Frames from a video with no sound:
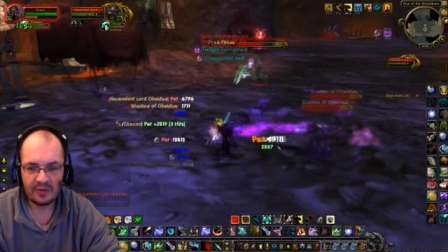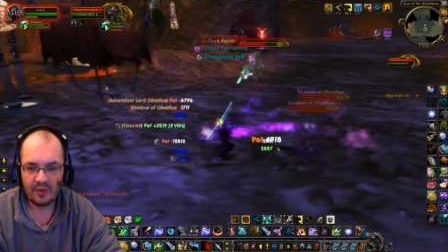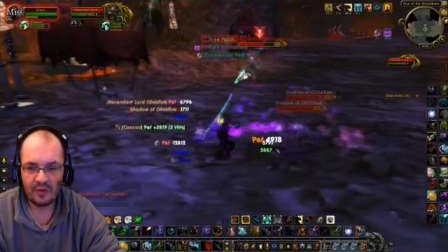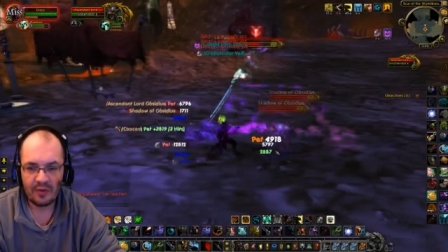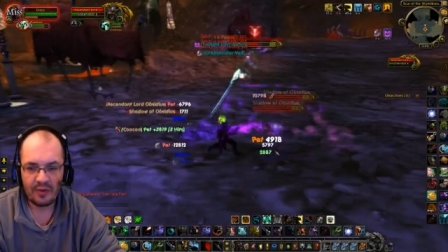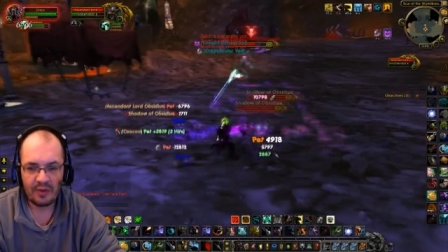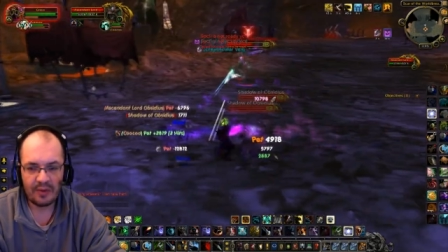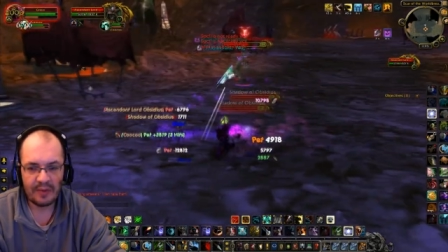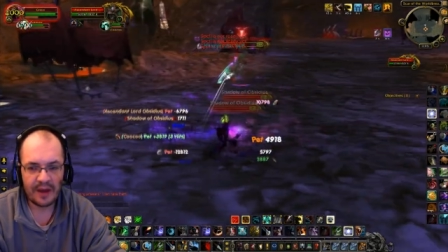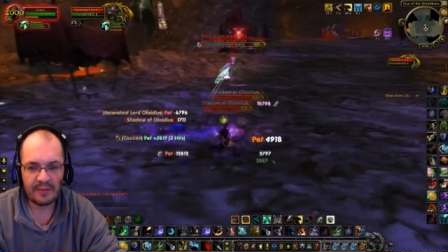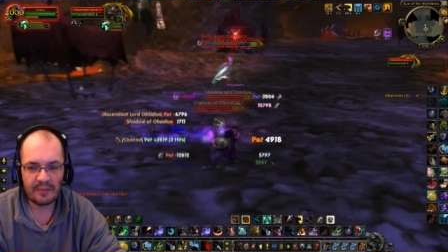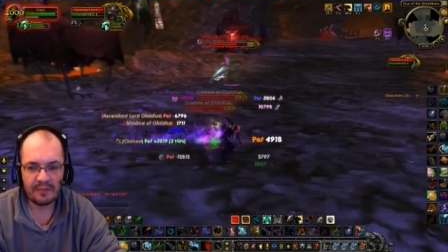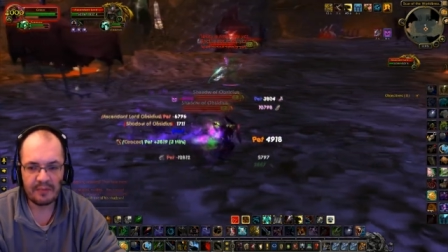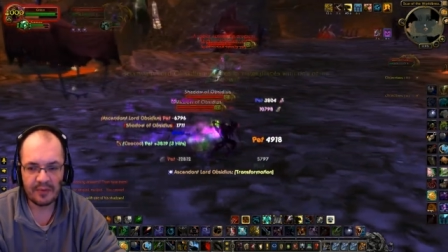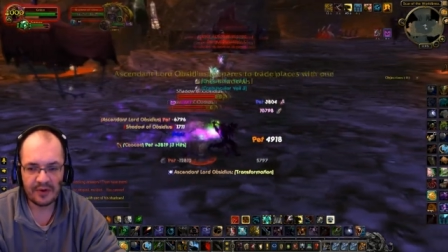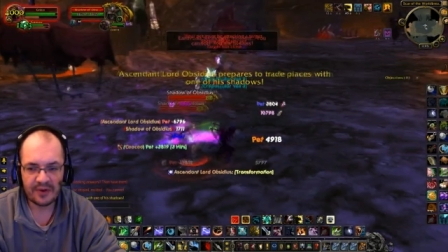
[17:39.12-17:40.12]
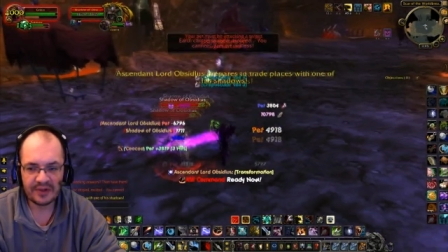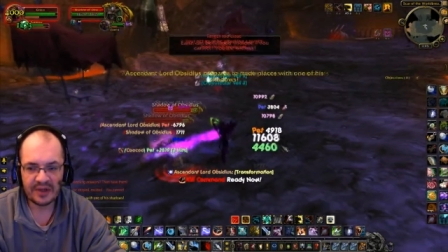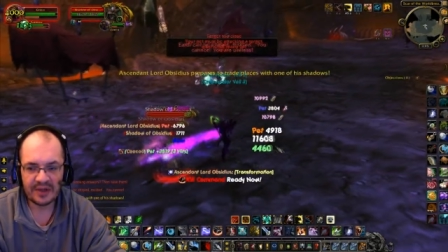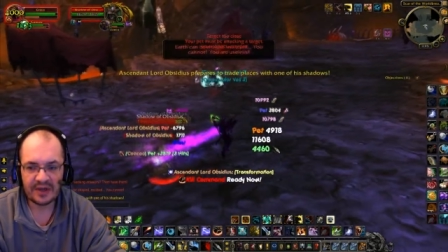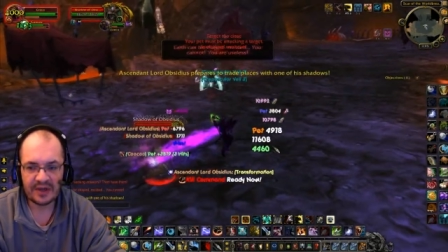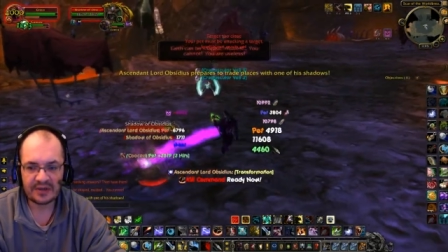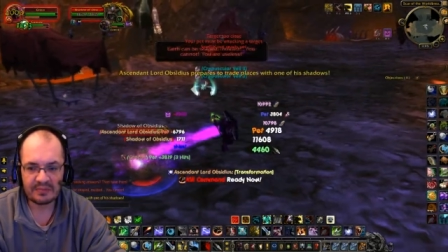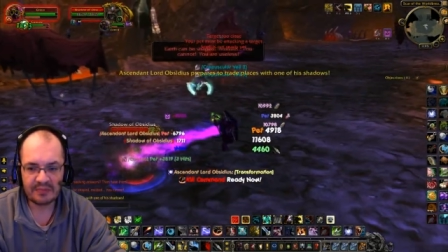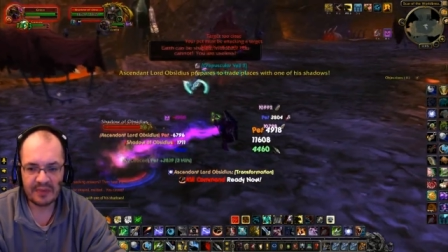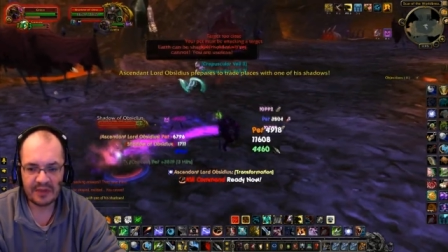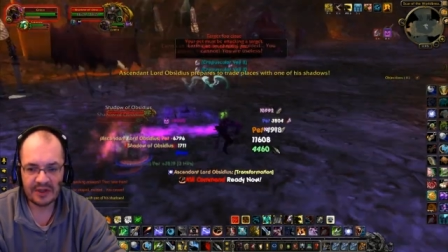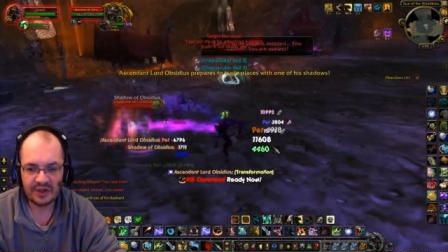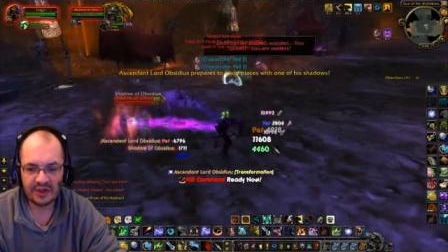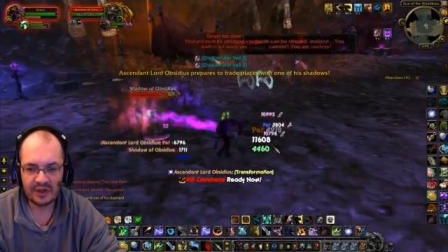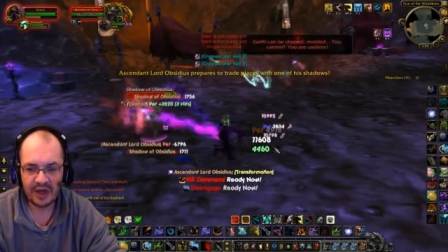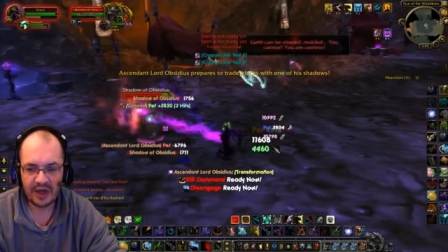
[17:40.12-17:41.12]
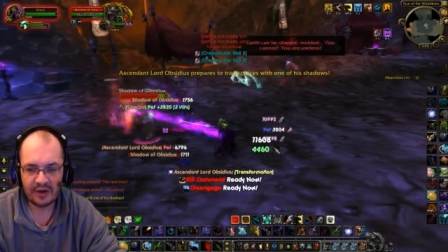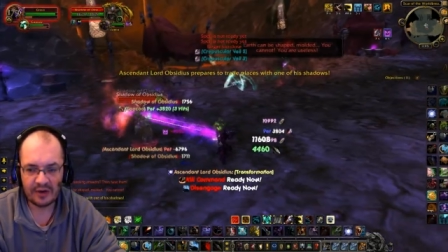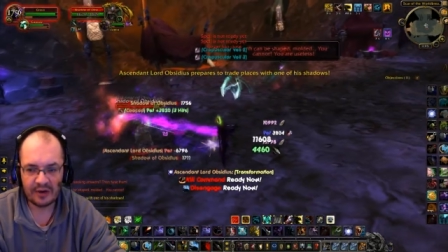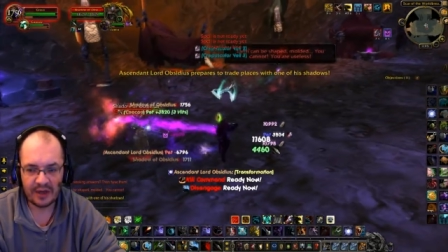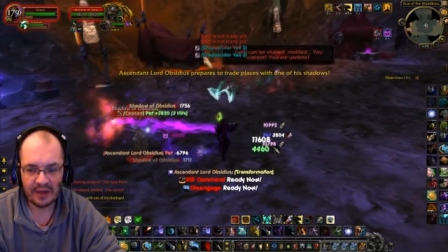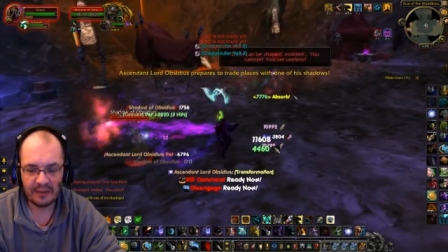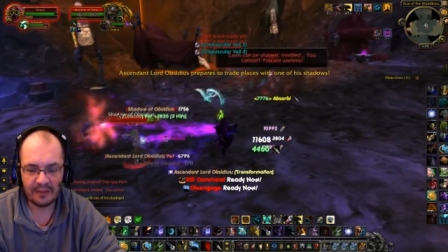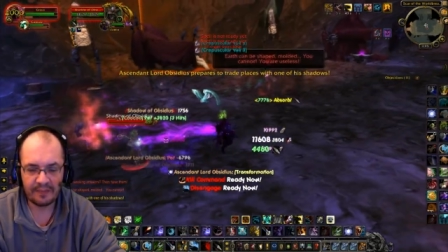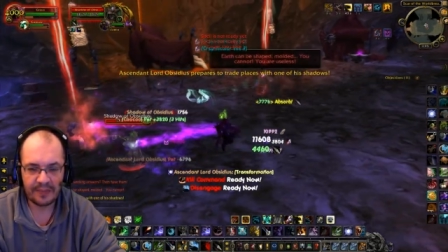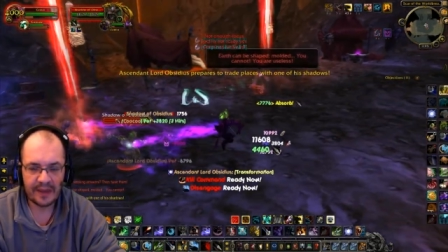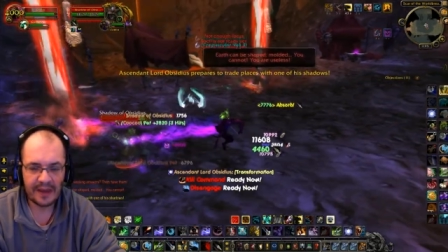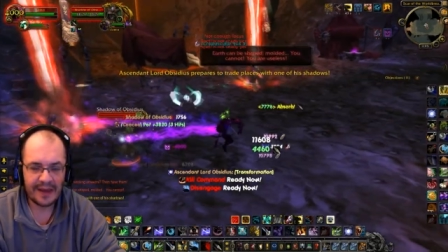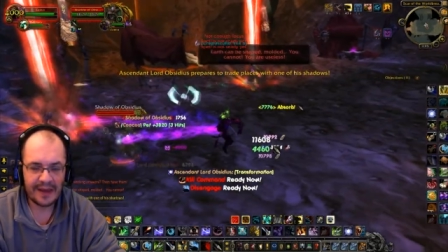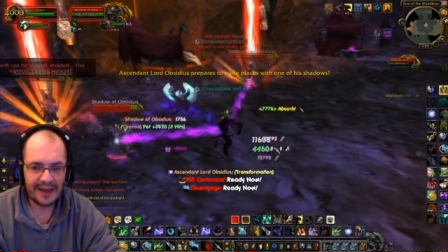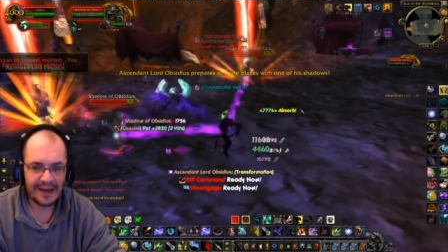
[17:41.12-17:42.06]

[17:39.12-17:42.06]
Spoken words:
Ignore them and burst as much as you can on him.